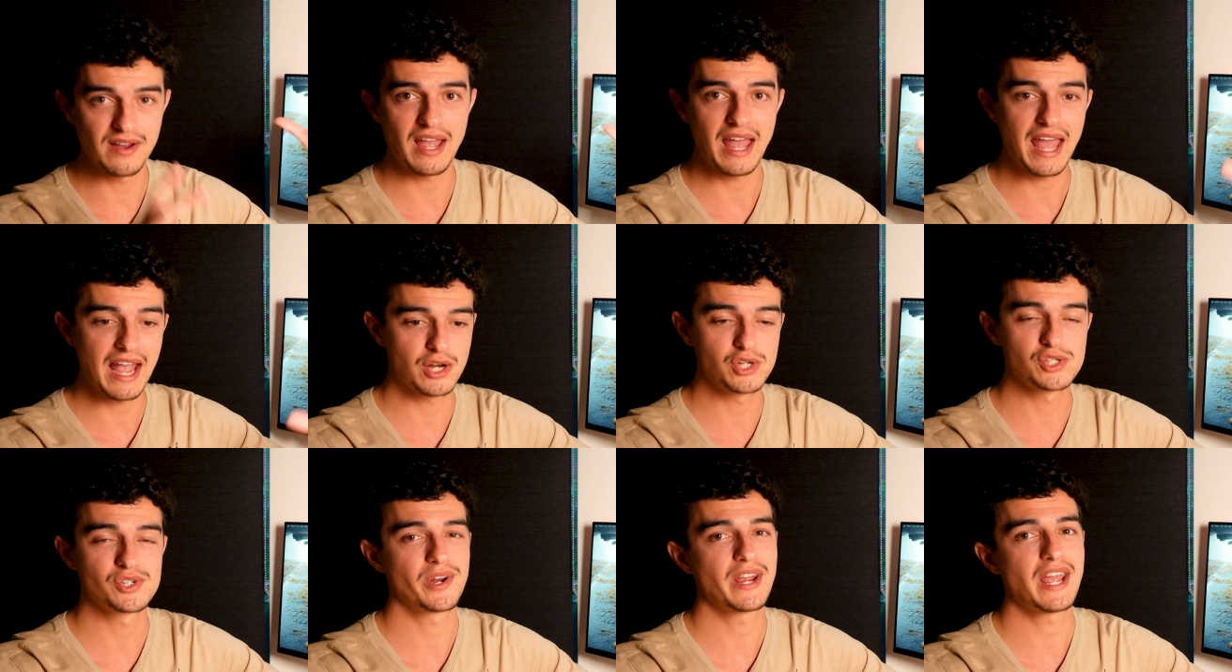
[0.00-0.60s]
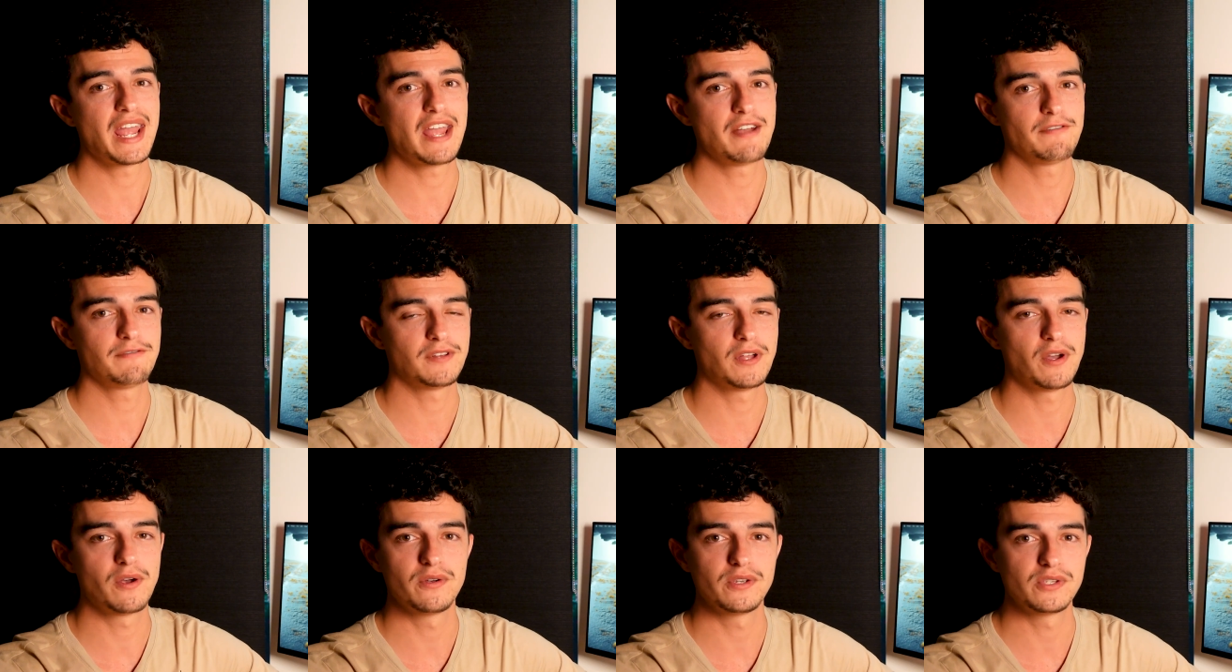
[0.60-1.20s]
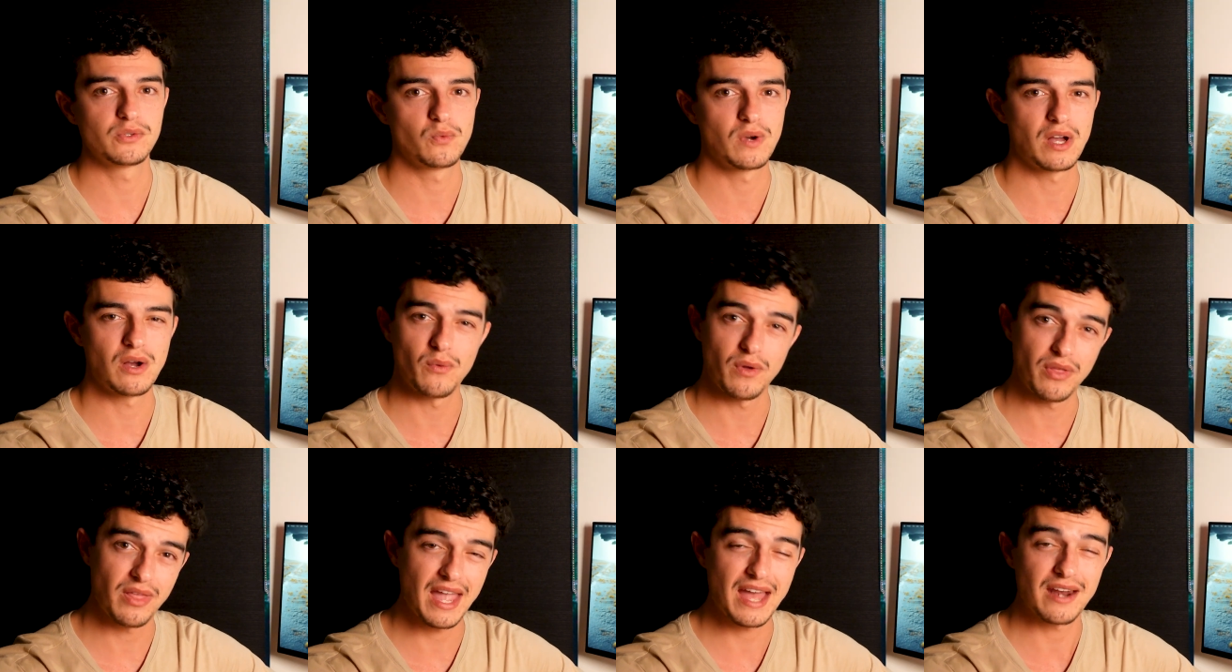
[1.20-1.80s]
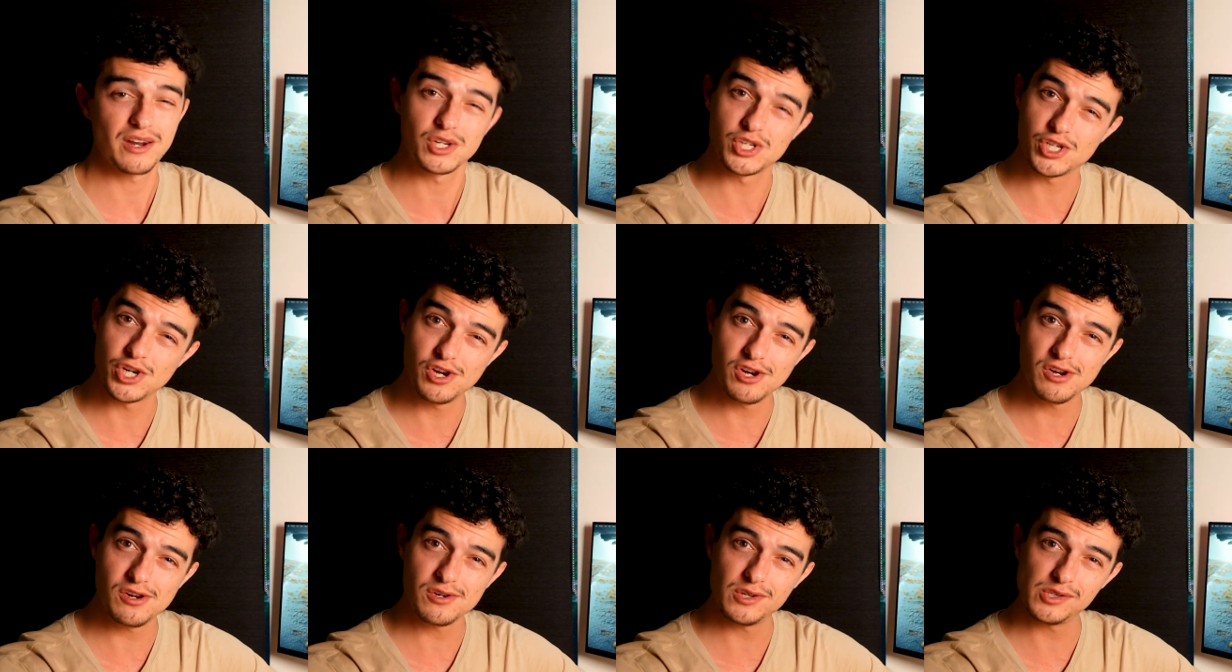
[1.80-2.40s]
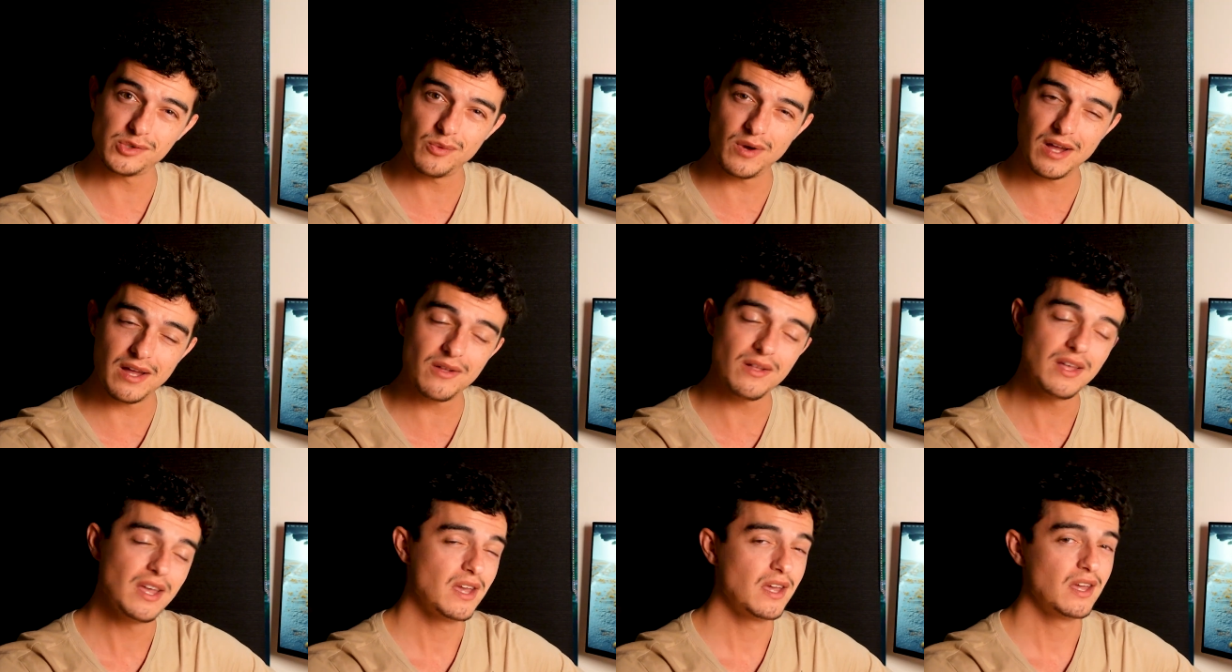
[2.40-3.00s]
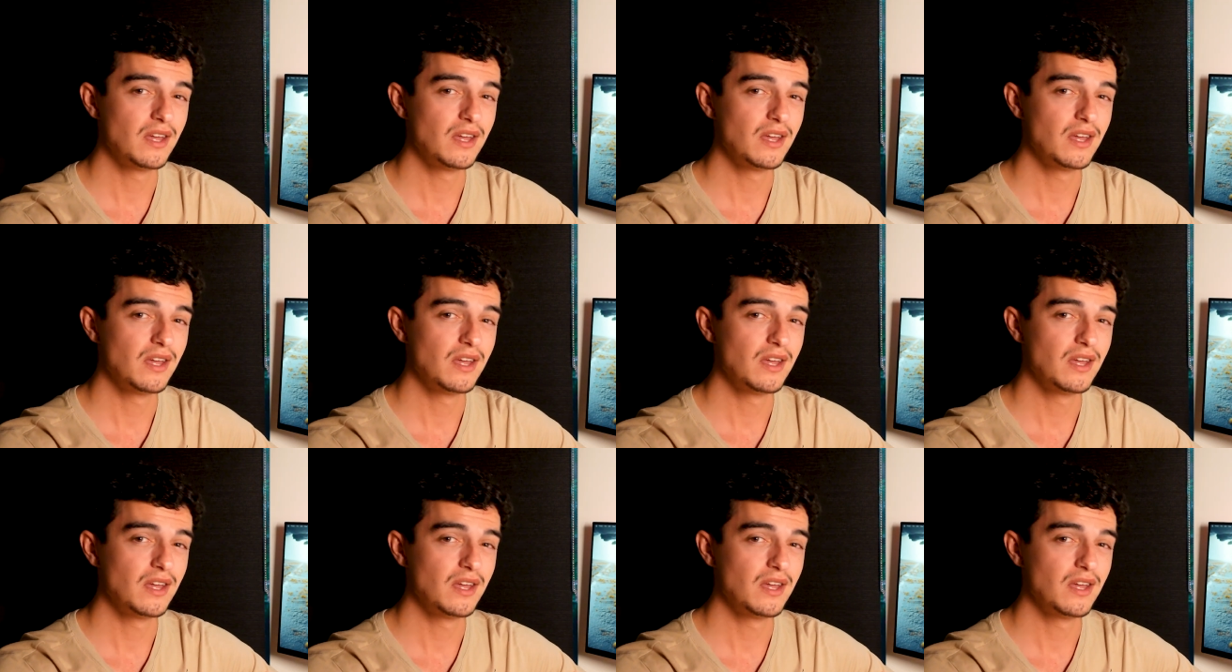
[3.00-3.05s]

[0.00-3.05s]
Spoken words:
extra airflow as well without a tune as well.